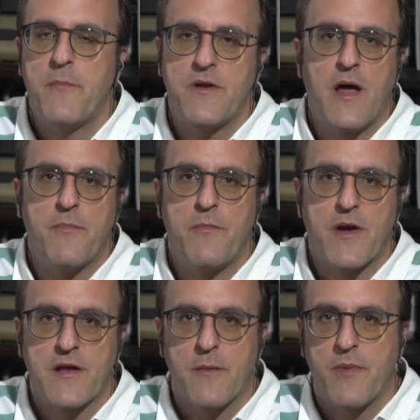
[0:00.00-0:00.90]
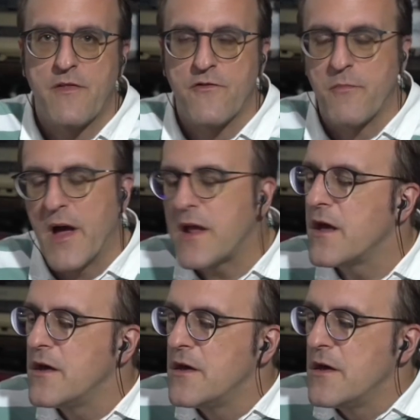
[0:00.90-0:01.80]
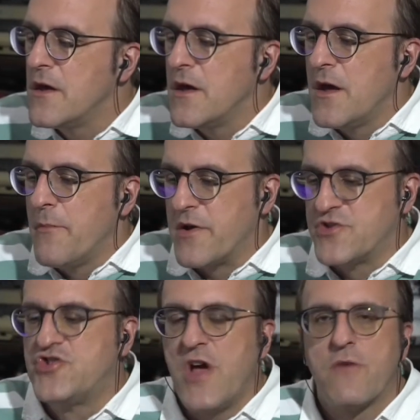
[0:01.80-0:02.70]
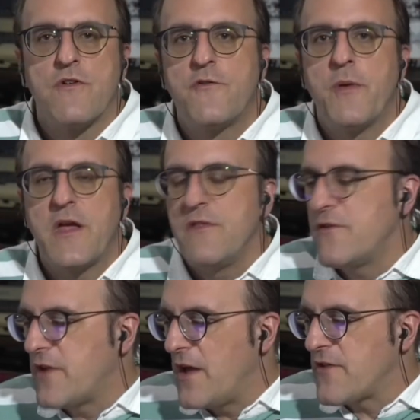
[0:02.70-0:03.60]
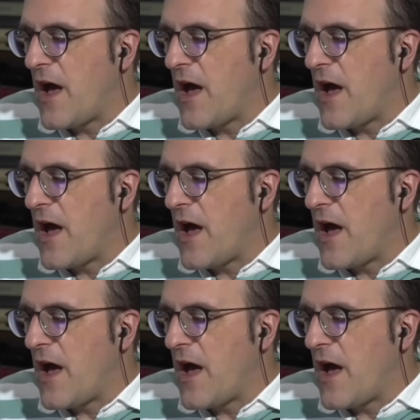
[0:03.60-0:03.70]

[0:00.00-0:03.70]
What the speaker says: and not be picked up by this mic. But generally speaking these days,